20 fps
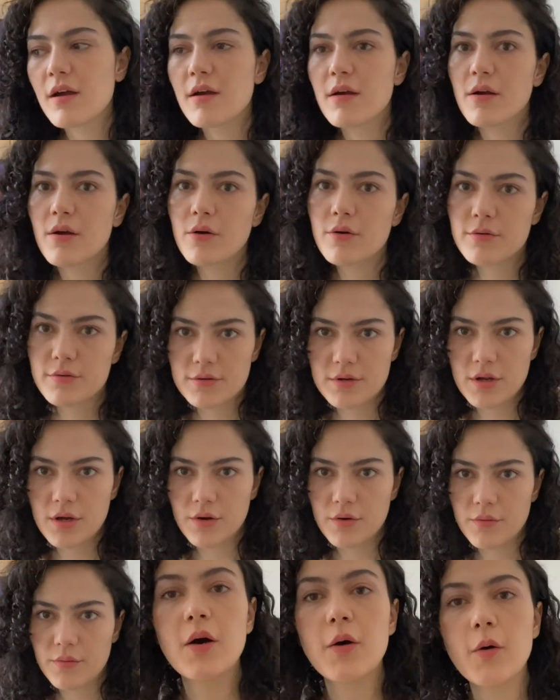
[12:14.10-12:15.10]
or
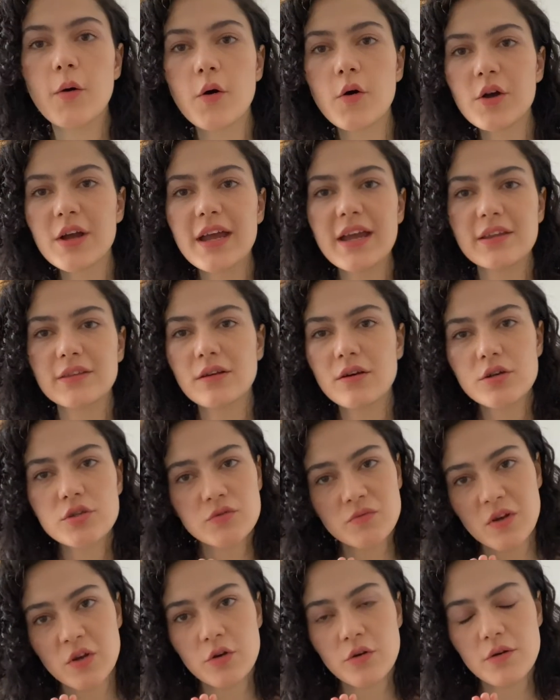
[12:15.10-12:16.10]
no. Okay, those
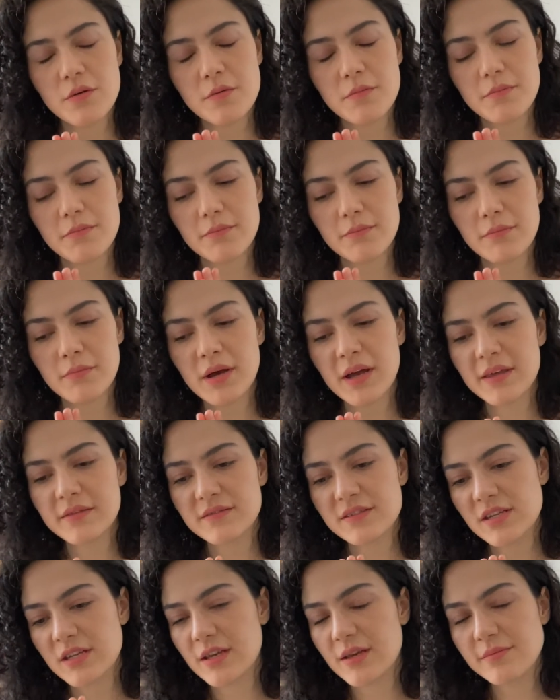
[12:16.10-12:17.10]
were my
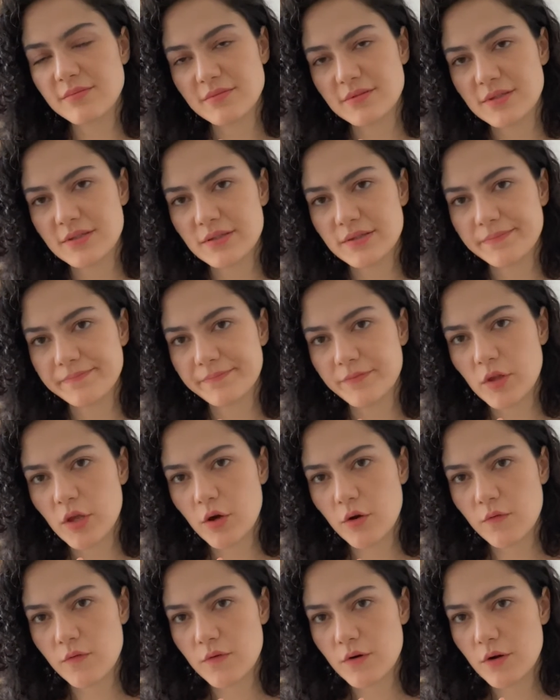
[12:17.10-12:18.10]
tips
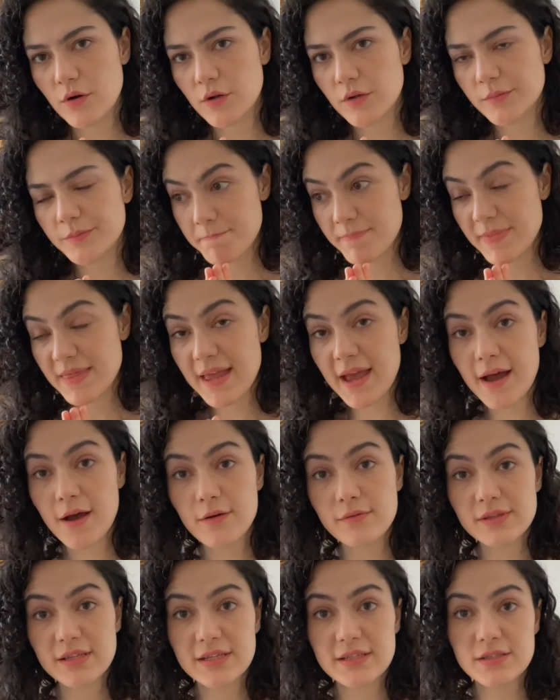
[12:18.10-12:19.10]
overall.
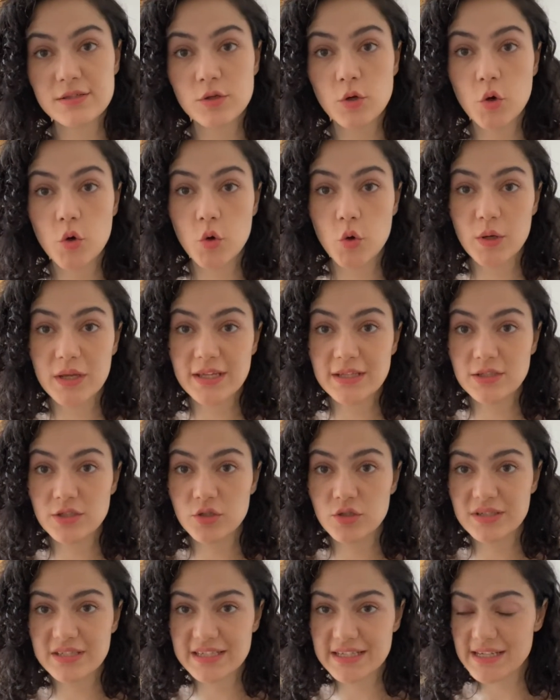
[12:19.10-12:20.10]
Now let's go
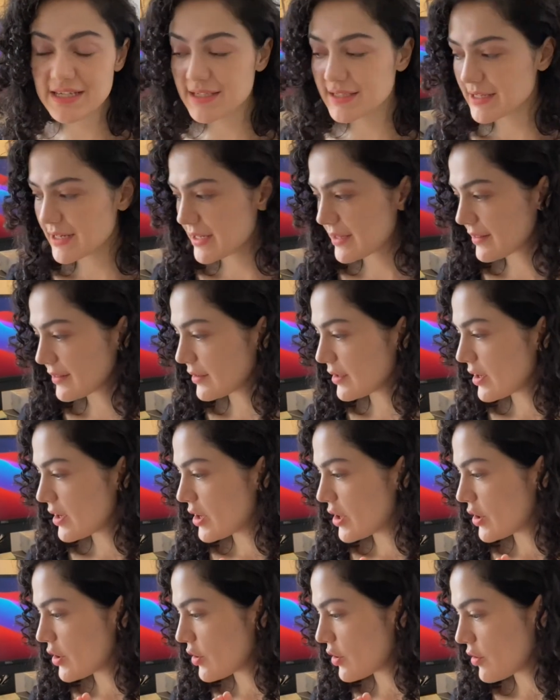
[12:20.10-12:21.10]
into detail
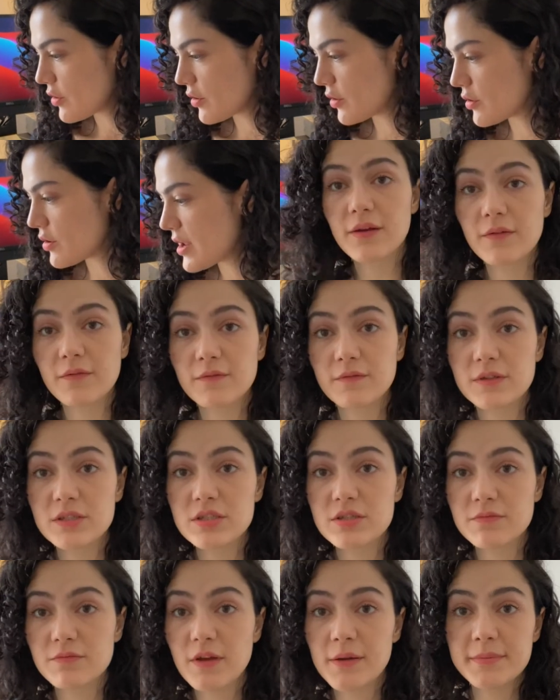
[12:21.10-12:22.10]
on
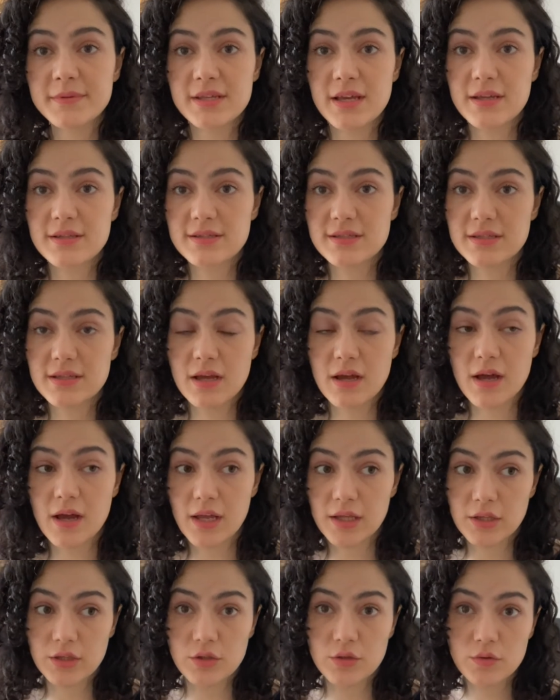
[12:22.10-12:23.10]
which websites I
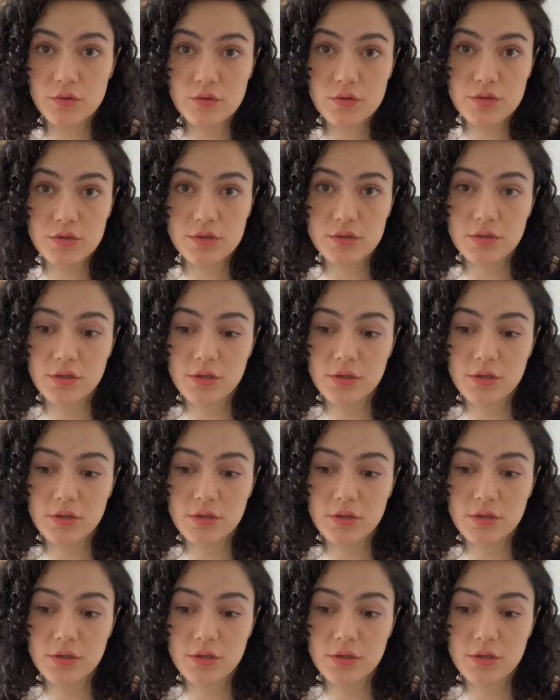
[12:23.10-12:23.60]
used